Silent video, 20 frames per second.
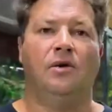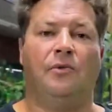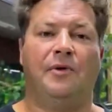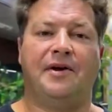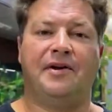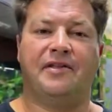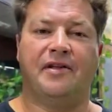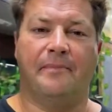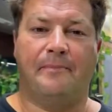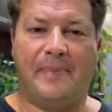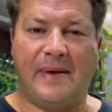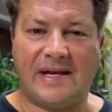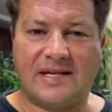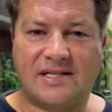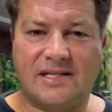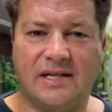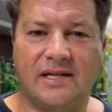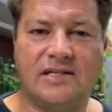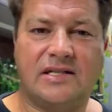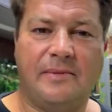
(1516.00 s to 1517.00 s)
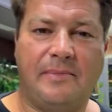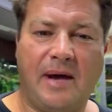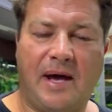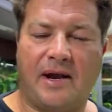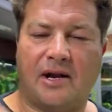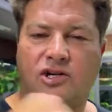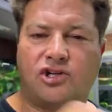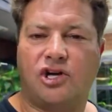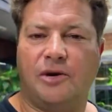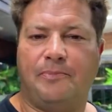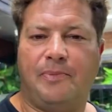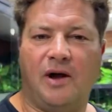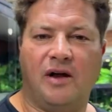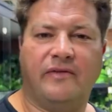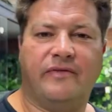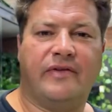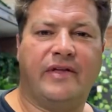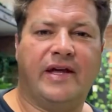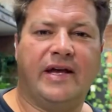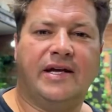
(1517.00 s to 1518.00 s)
one of the best things about our trip
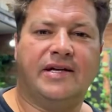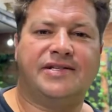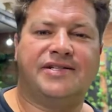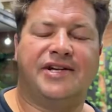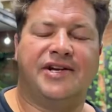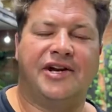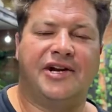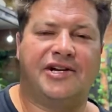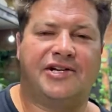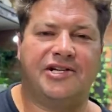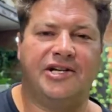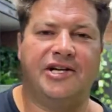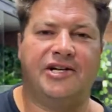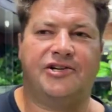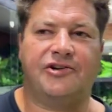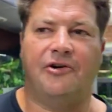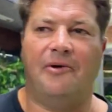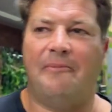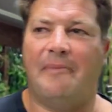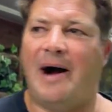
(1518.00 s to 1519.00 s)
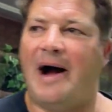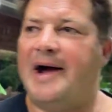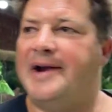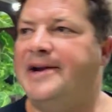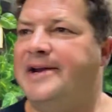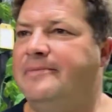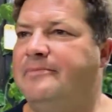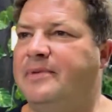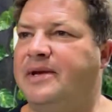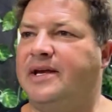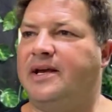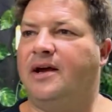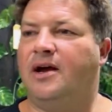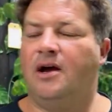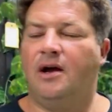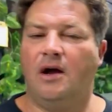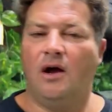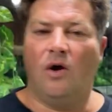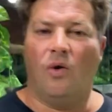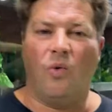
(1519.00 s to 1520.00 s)
over there. Is it reminded me
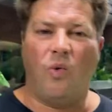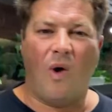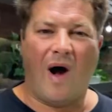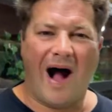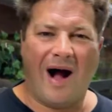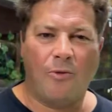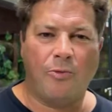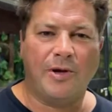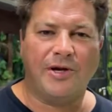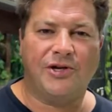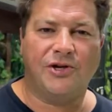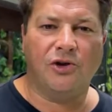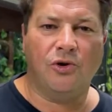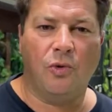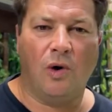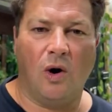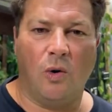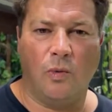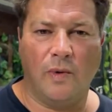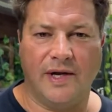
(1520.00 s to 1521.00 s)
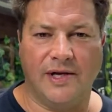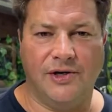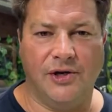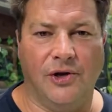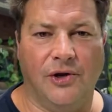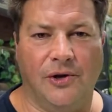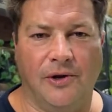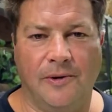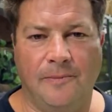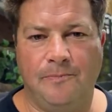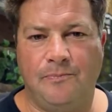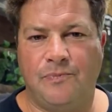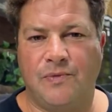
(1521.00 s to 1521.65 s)
why we do what we do.